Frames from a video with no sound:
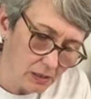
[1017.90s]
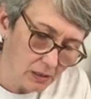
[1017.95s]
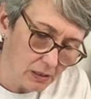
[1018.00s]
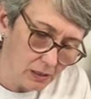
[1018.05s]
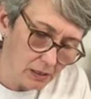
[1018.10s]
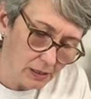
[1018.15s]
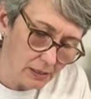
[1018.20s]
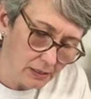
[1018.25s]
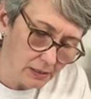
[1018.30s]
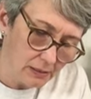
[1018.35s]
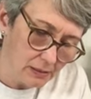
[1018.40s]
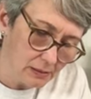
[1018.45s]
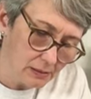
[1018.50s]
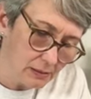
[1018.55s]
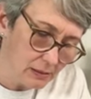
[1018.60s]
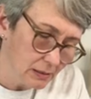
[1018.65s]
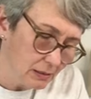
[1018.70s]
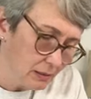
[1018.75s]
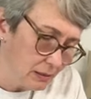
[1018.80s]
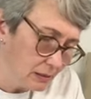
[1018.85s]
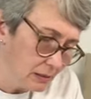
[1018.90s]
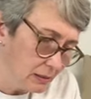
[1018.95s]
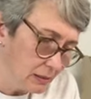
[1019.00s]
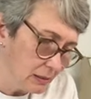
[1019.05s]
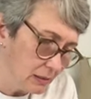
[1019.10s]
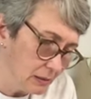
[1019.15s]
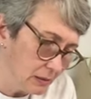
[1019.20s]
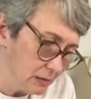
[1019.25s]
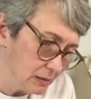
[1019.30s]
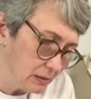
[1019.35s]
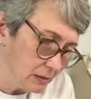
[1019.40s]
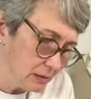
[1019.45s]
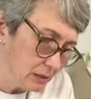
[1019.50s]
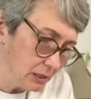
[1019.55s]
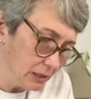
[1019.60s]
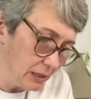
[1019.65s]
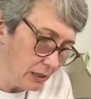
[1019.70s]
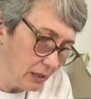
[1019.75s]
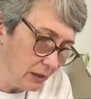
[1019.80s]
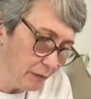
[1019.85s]
Okay.
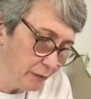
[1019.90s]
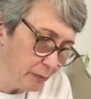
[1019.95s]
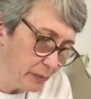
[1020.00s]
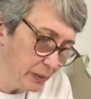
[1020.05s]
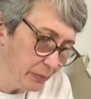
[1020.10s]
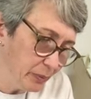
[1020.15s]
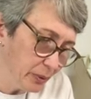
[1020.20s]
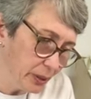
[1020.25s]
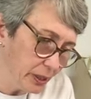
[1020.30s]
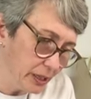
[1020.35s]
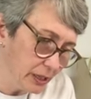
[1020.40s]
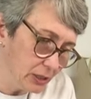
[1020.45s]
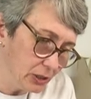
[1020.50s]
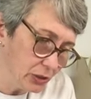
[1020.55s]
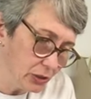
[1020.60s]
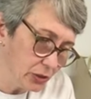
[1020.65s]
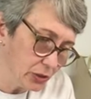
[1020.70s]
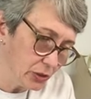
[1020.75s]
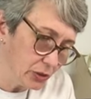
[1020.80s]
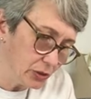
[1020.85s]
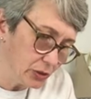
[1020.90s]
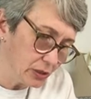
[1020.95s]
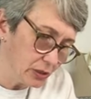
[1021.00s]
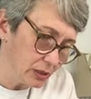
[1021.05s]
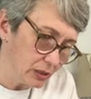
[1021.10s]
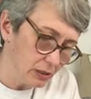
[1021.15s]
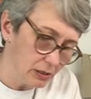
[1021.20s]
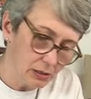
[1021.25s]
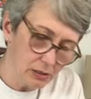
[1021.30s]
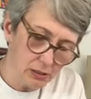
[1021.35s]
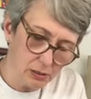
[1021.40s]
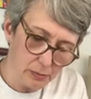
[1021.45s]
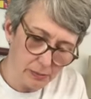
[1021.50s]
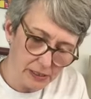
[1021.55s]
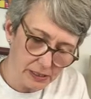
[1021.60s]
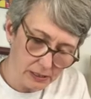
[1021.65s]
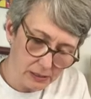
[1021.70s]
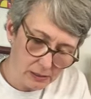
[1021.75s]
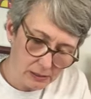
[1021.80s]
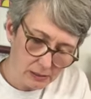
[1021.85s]
Clean off my brush a little
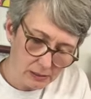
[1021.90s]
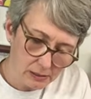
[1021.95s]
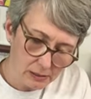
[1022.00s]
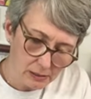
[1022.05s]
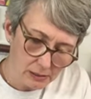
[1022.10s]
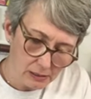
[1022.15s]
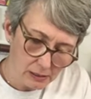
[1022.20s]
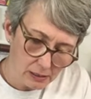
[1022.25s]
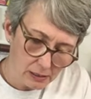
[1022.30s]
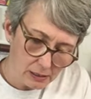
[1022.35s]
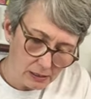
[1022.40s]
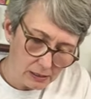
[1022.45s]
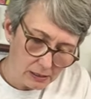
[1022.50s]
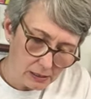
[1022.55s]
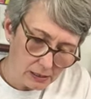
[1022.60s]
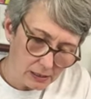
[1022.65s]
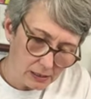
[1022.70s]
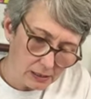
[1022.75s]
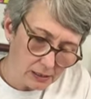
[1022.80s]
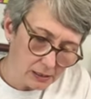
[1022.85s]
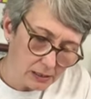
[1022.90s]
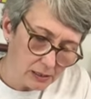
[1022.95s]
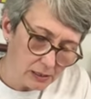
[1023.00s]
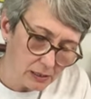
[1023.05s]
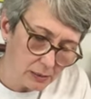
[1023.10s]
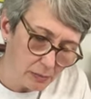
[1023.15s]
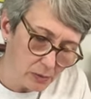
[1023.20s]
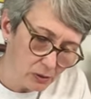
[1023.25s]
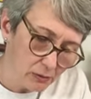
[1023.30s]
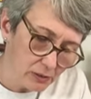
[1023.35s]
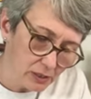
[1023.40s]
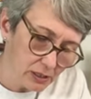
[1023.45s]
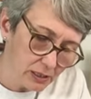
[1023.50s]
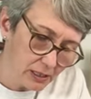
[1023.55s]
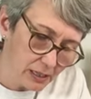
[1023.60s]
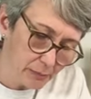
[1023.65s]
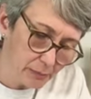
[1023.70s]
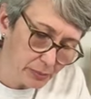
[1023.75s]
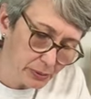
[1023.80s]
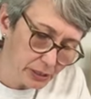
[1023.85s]
bit. And I'm going to come over to
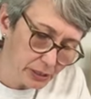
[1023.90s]
that